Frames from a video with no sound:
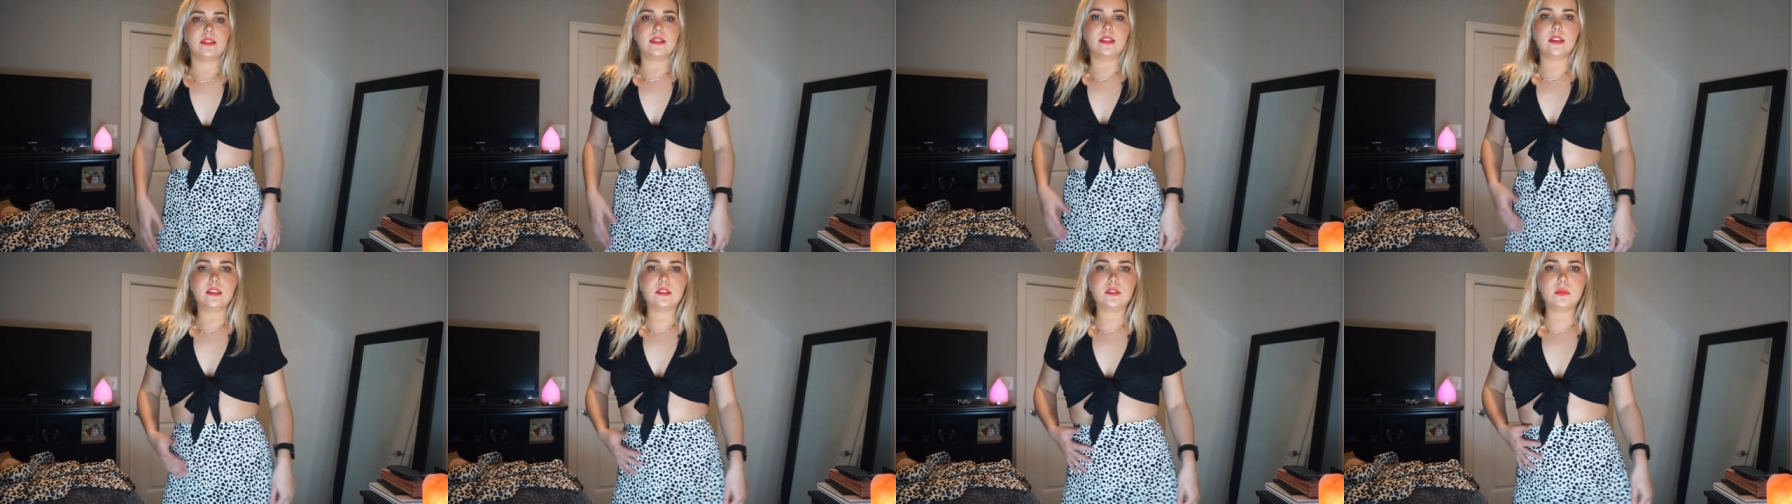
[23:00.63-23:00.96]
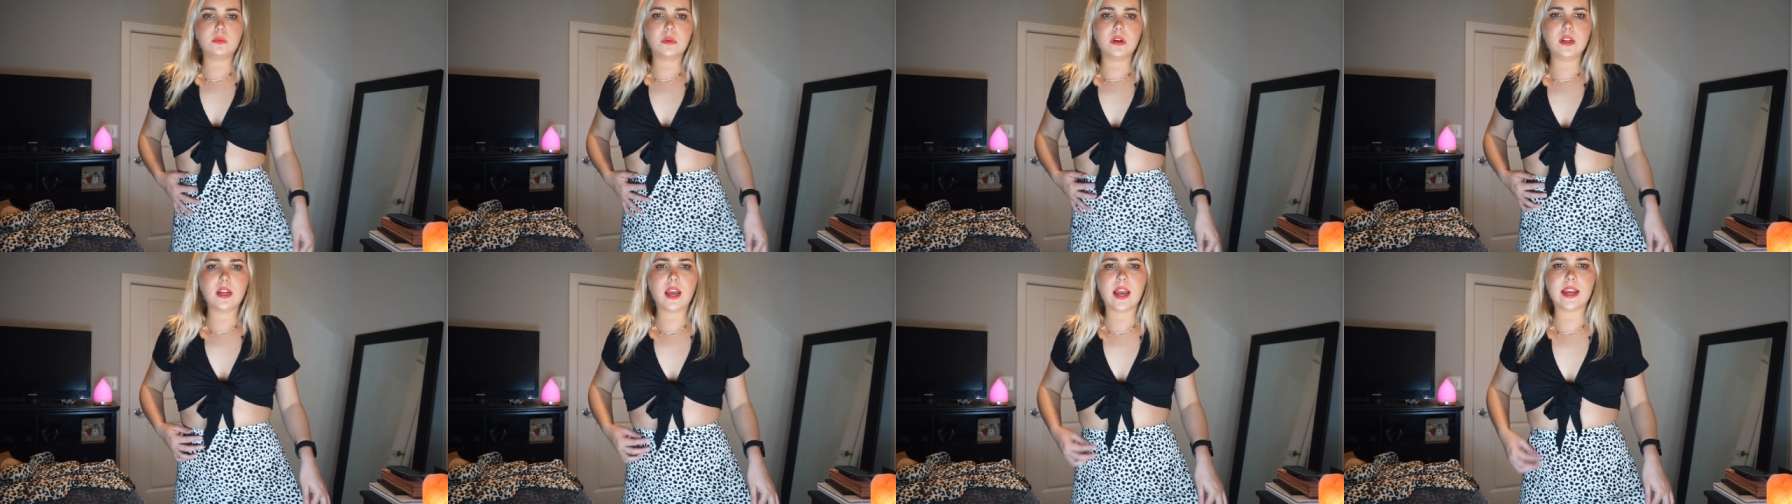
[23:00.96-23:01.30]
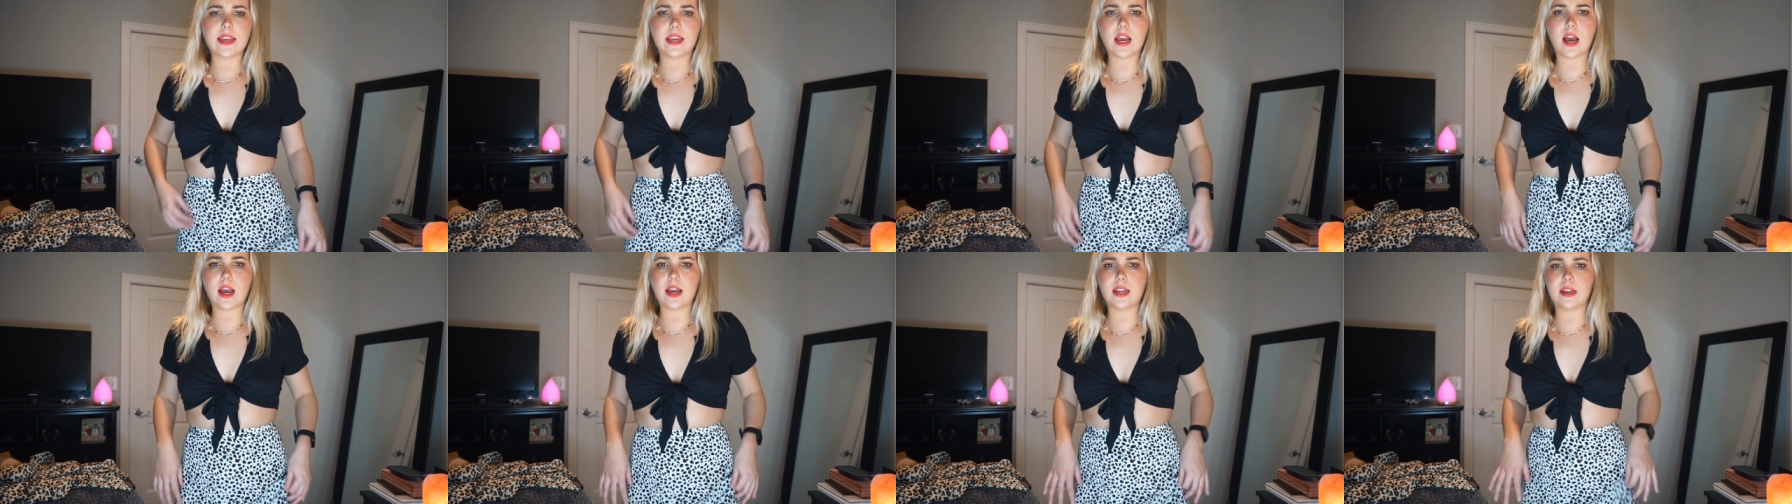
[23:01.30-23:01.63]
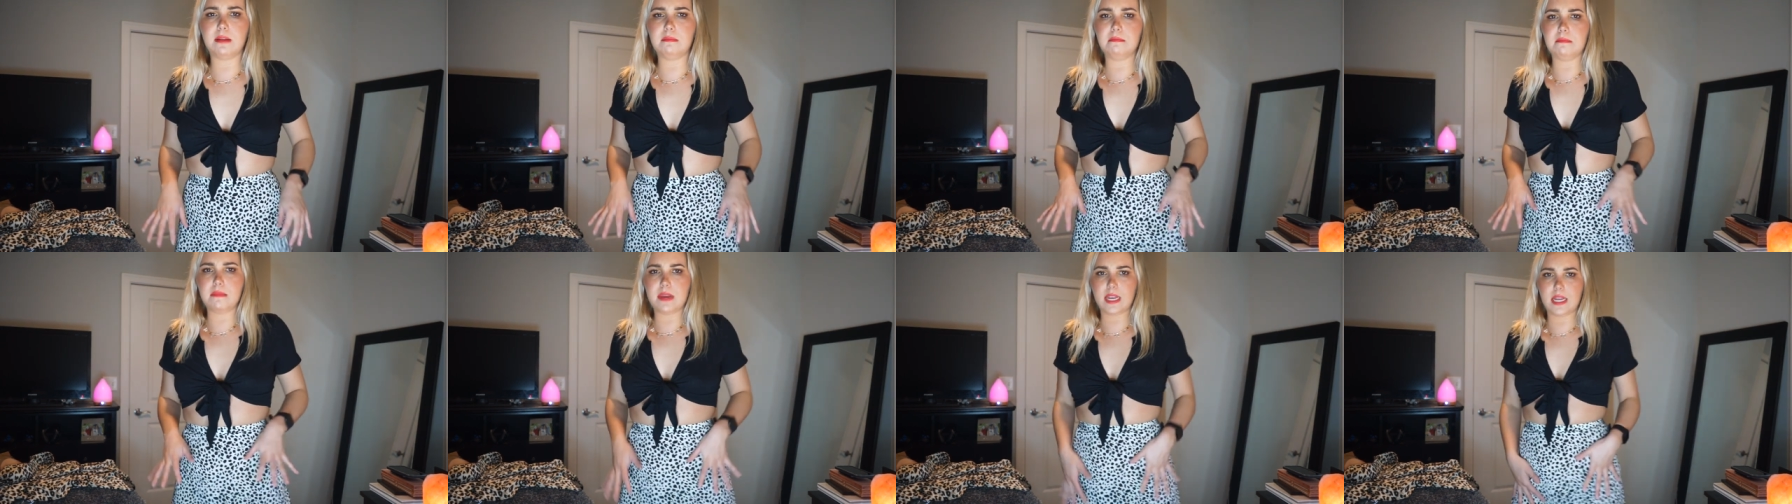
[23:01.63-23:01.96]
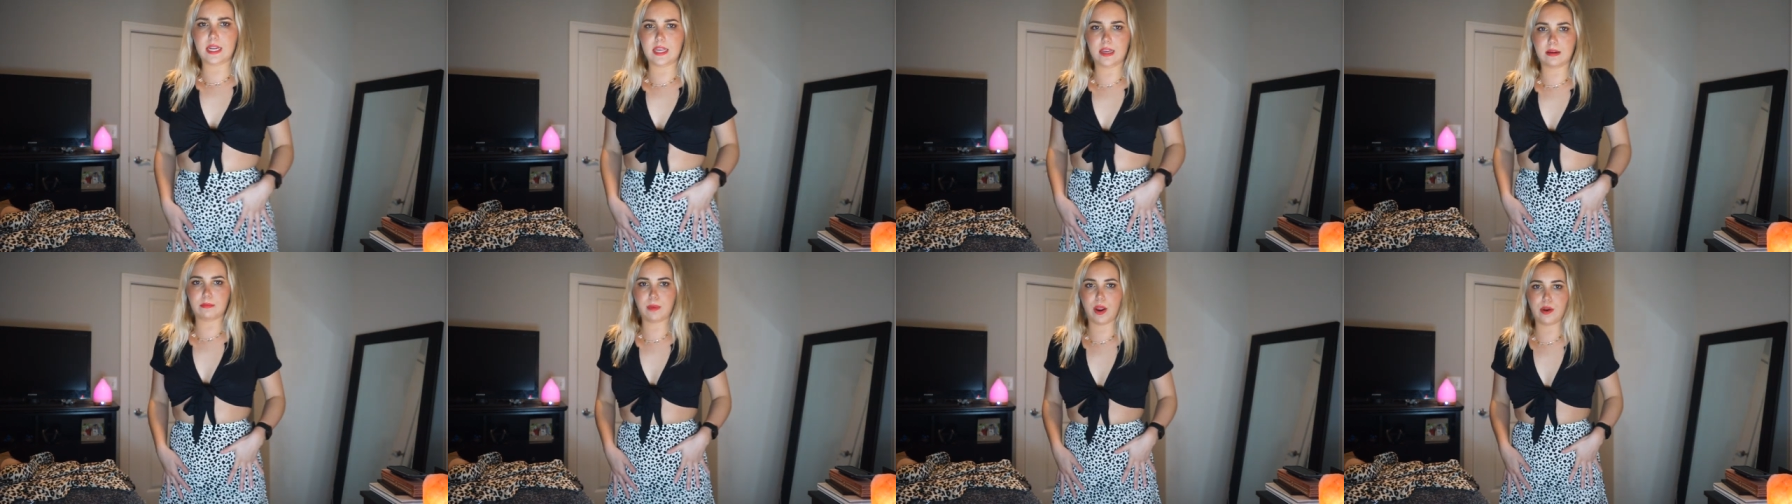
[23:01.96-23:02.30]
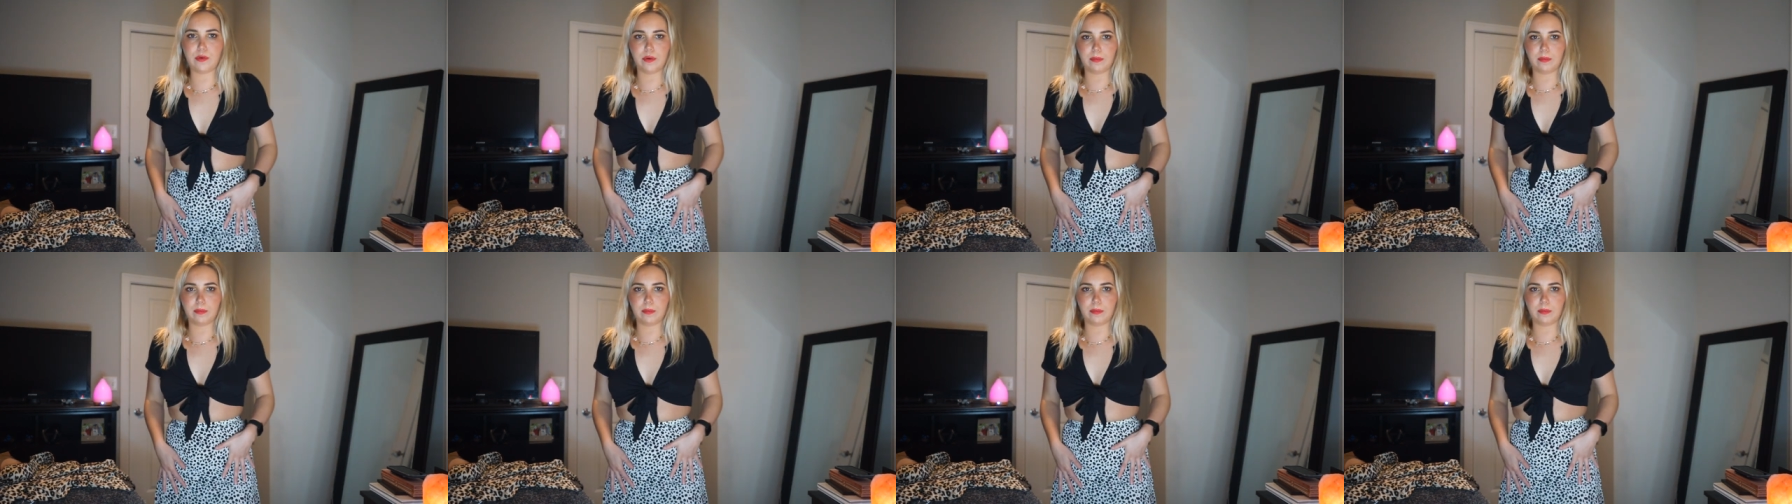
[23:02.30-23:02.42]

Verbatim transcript: This one I got in a medium, I